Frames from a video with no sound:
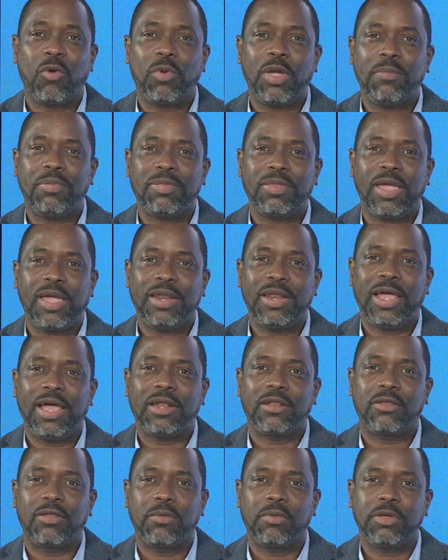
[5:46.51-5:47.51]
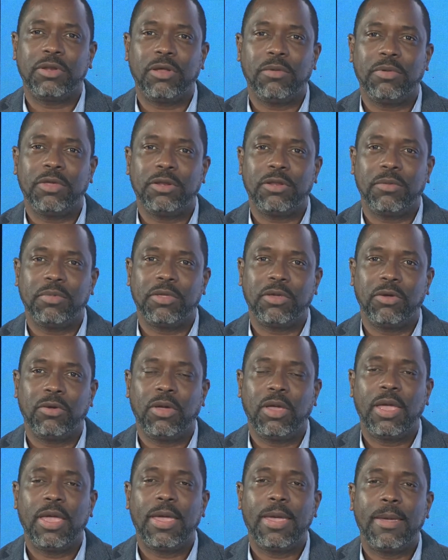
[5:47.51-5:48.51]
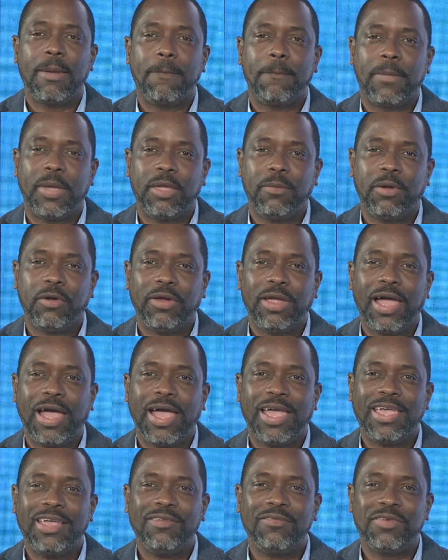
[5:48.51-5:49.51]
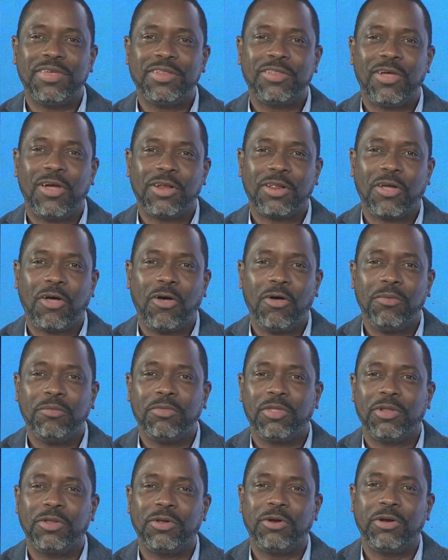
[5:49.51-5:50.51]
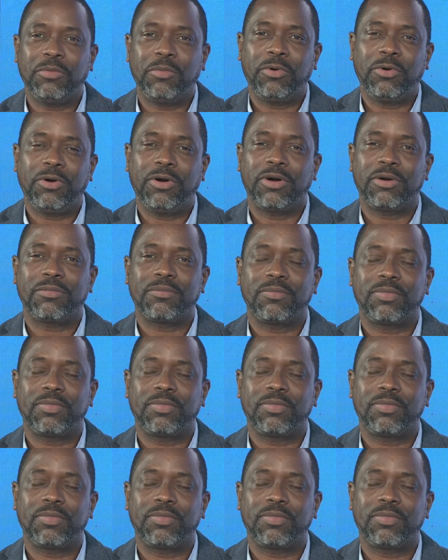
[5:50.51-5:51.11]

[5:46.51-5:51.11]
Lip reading: website at www.mayberryinv.com to learn more.